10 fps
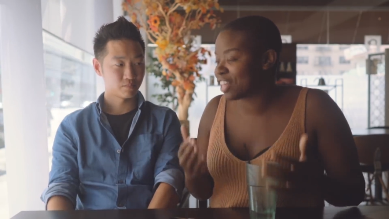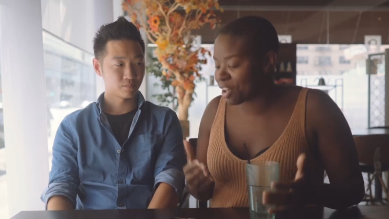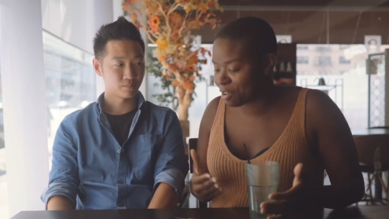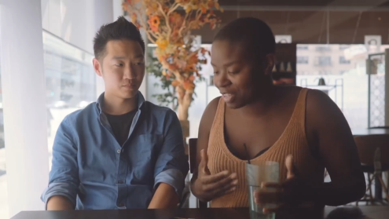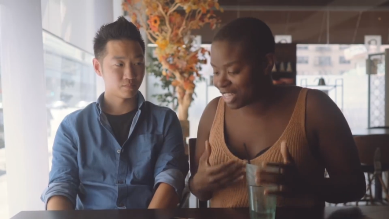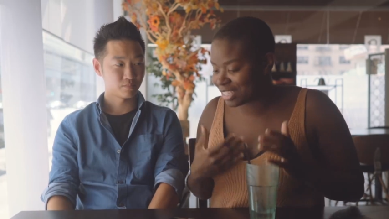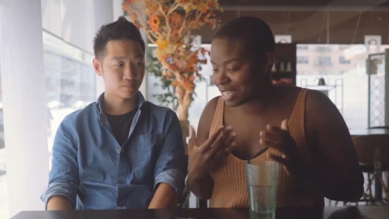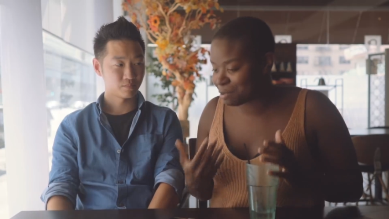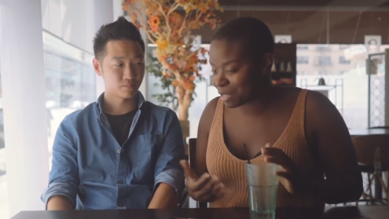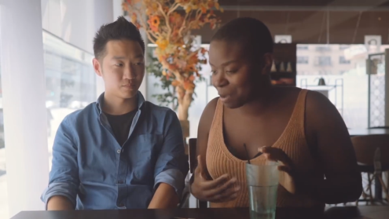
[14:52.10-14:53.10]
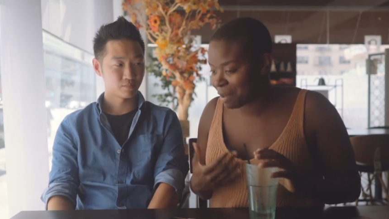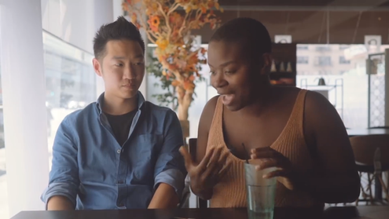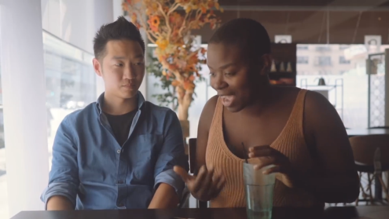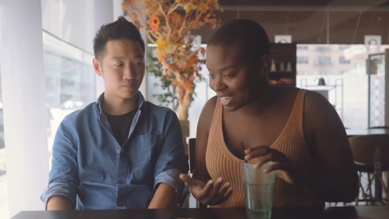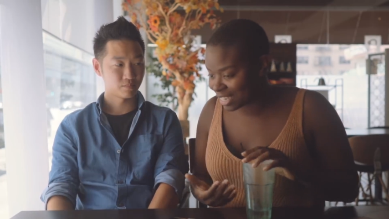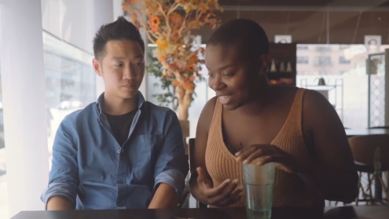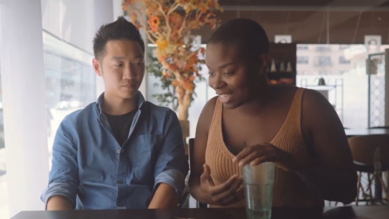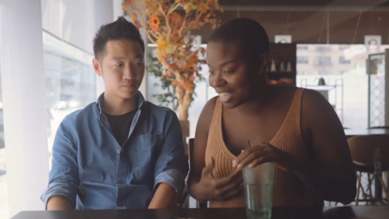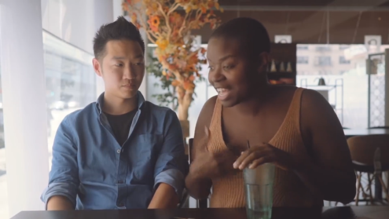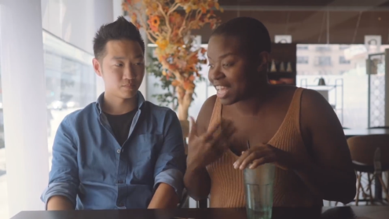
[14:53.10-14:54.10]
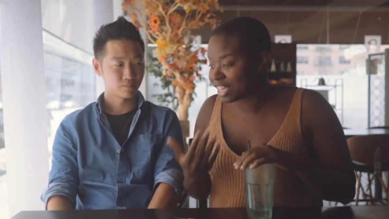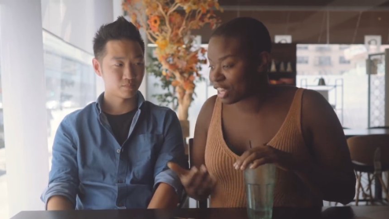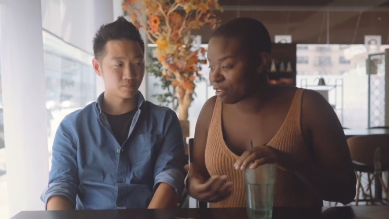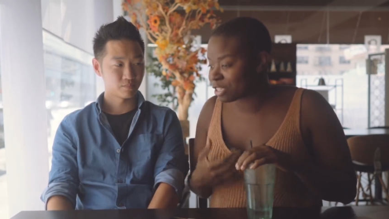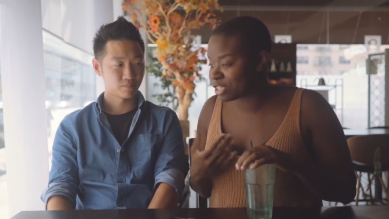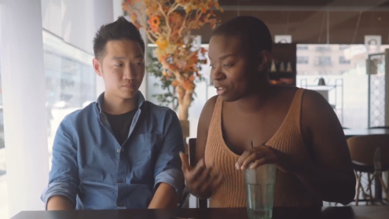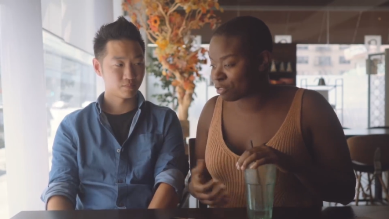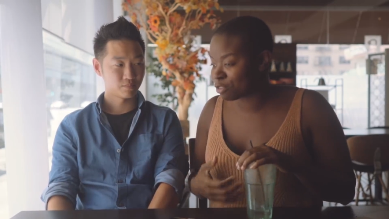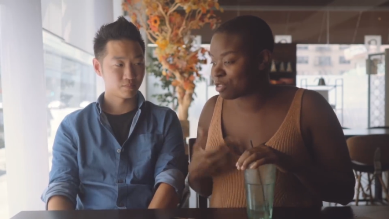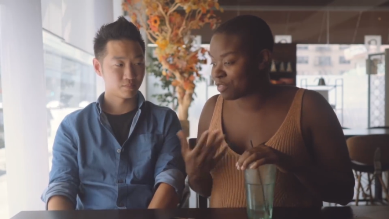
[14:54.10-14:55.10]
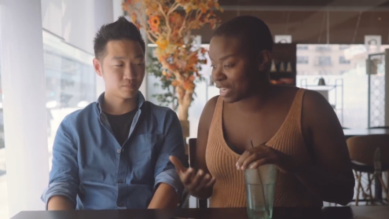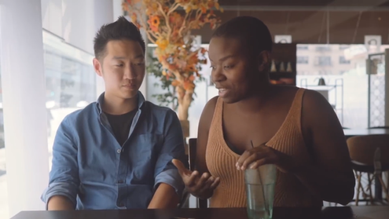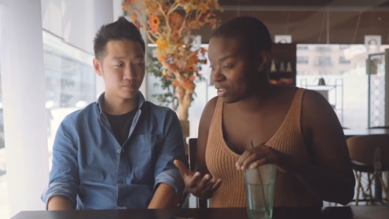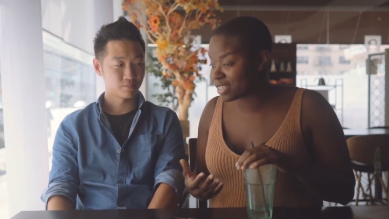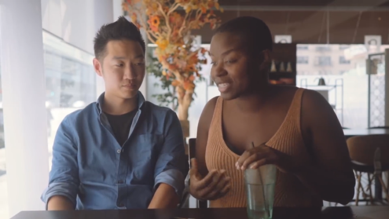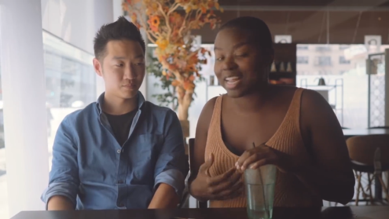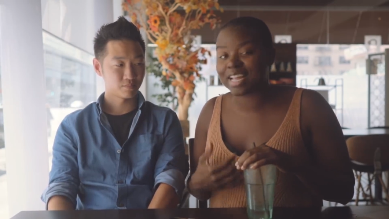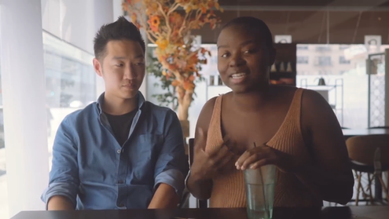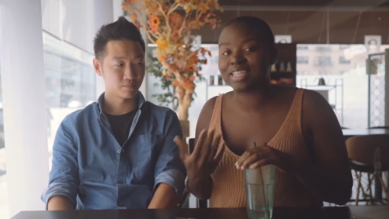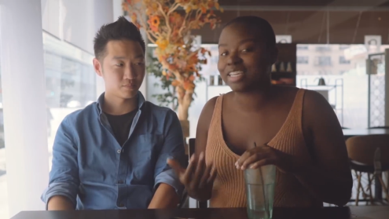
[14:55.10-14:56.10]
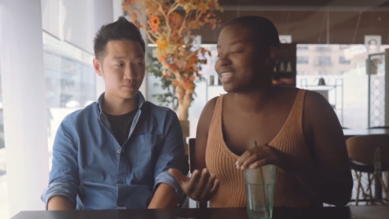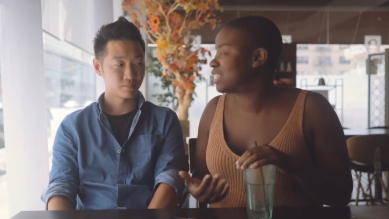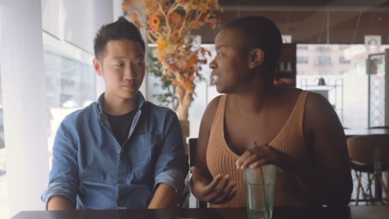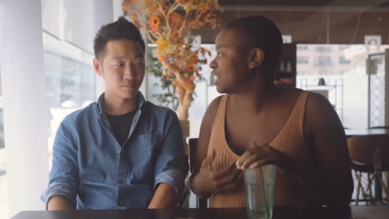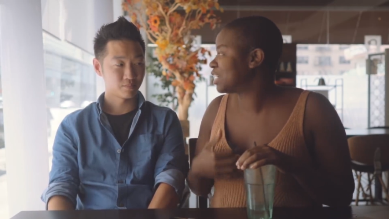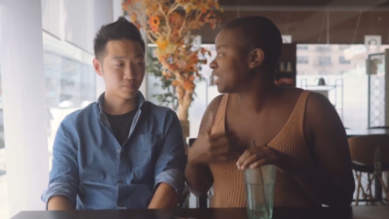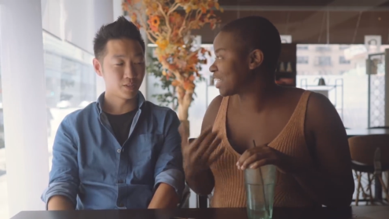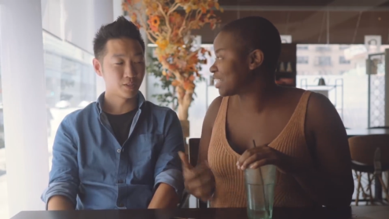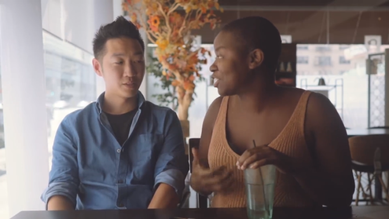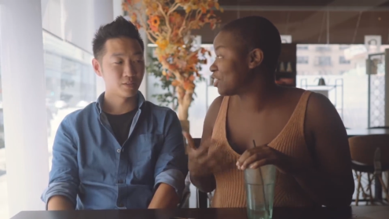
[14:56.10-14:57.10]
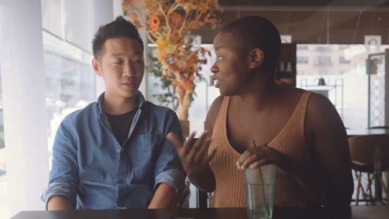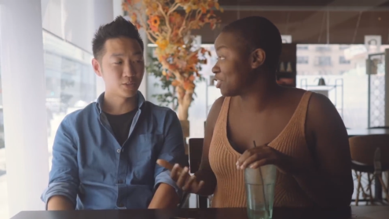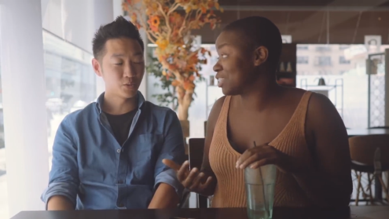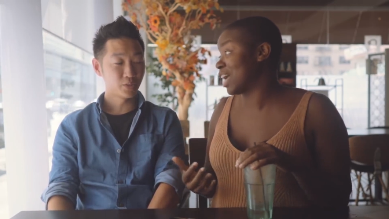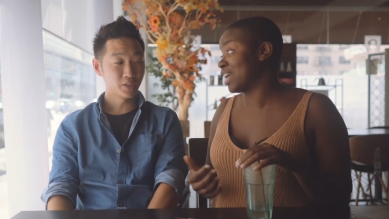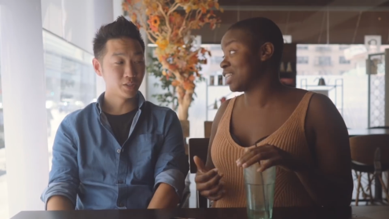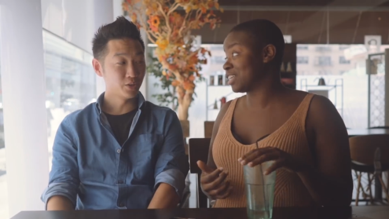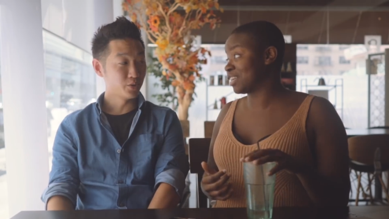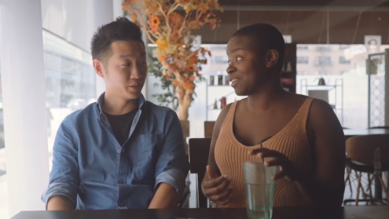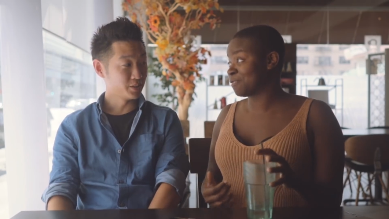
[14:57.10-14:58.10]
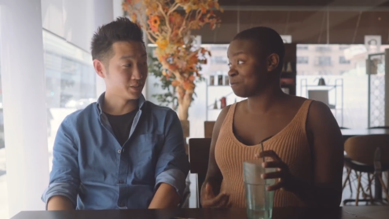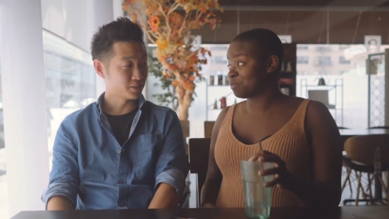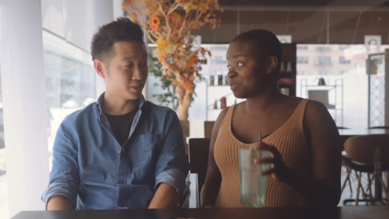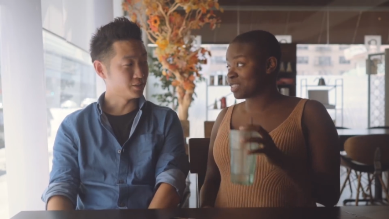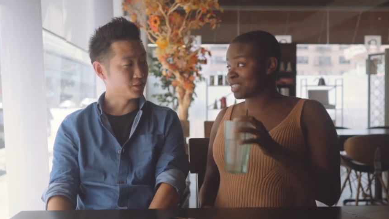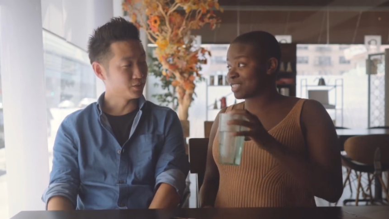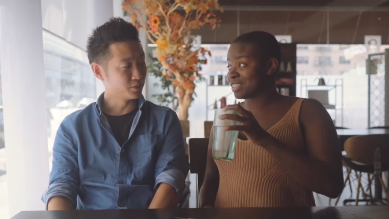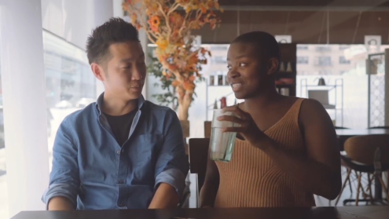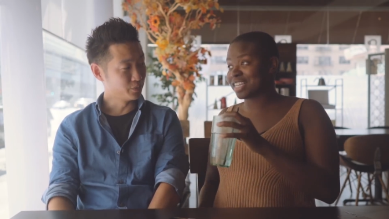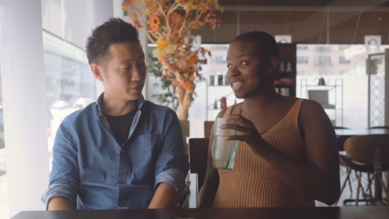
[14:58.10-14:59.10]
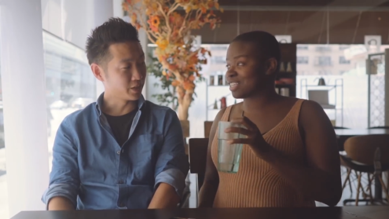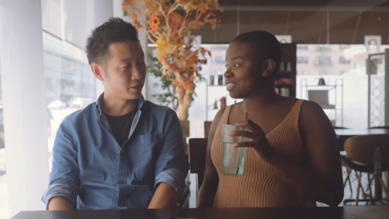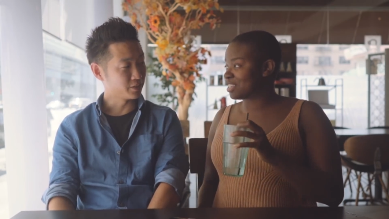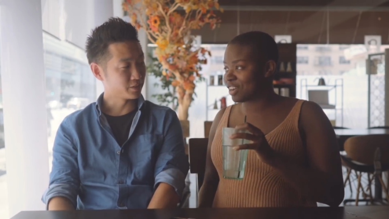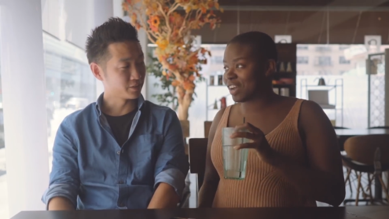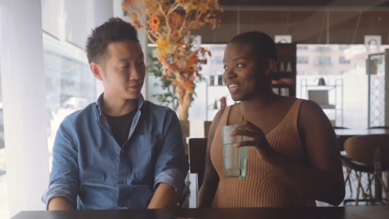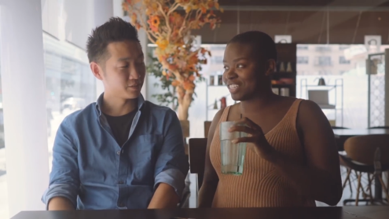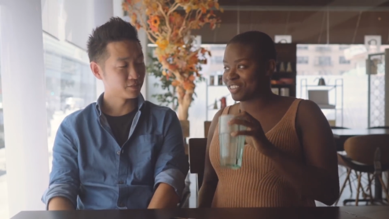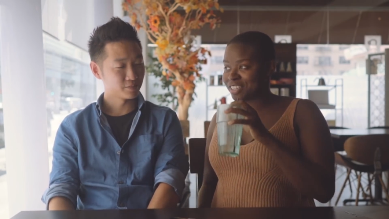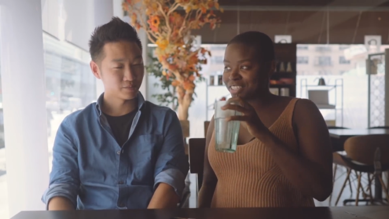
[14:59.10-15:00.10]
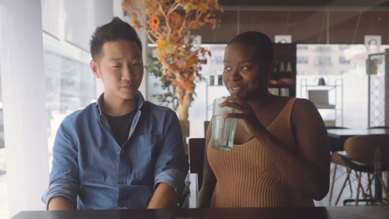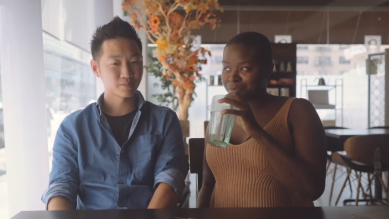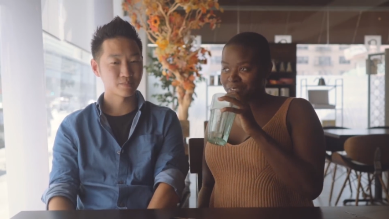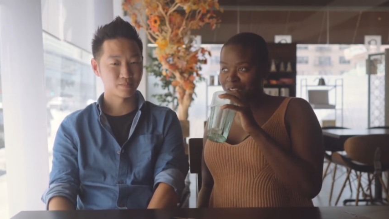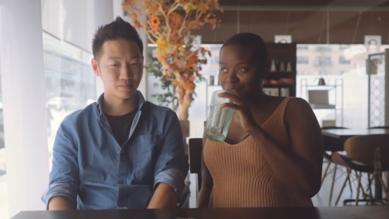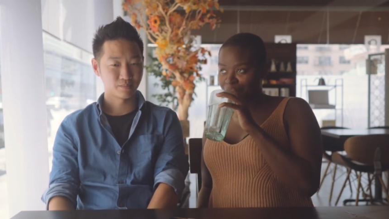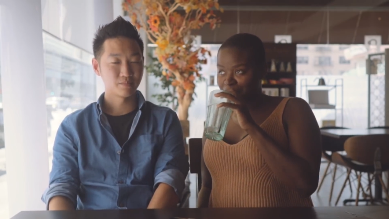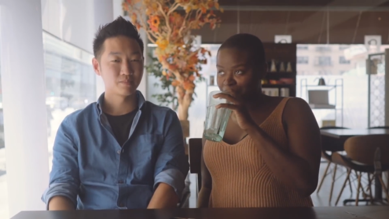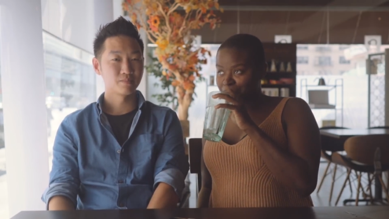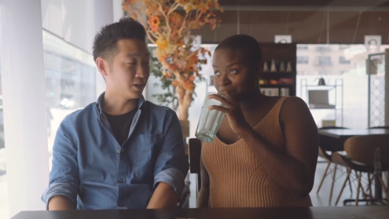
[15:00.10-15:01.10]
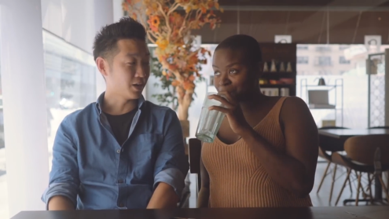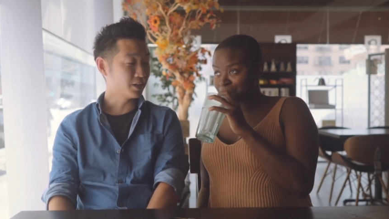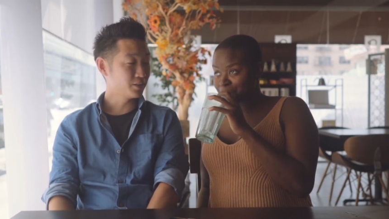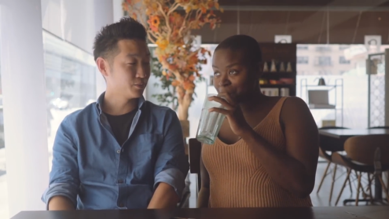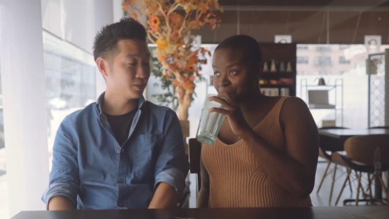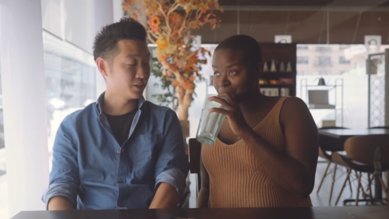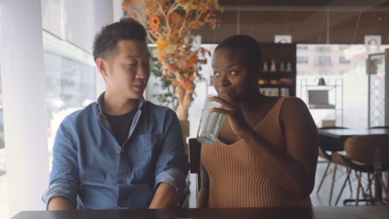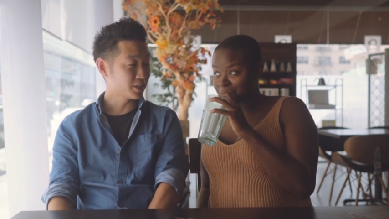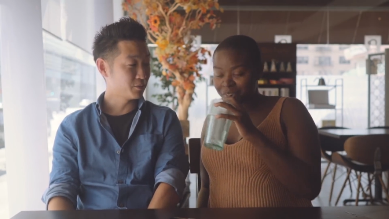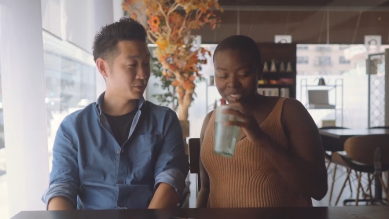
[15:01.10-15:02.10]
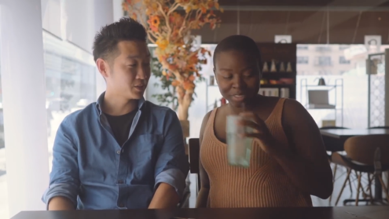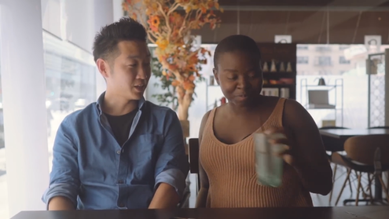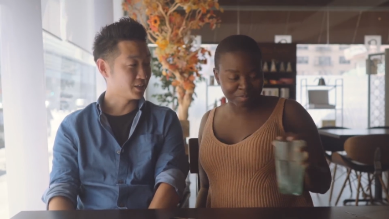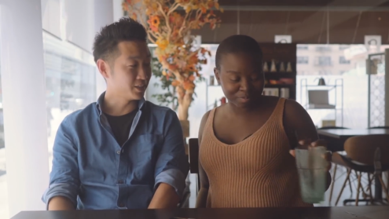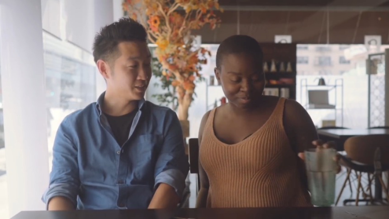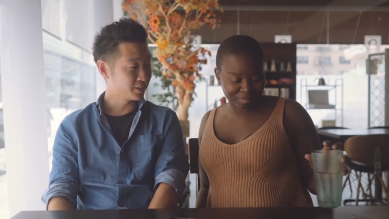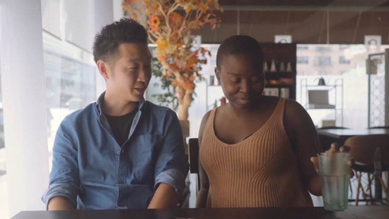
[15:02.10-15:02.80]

Speaker 1: love deeply and passionately love to show through the videos, and I need to continue to do so that. So you didn't
Speaker 2: know this until moving out here. No, I
Speaker 1: didn't know it until moving out here.
Speaker 2: I didn't realize how much I didn't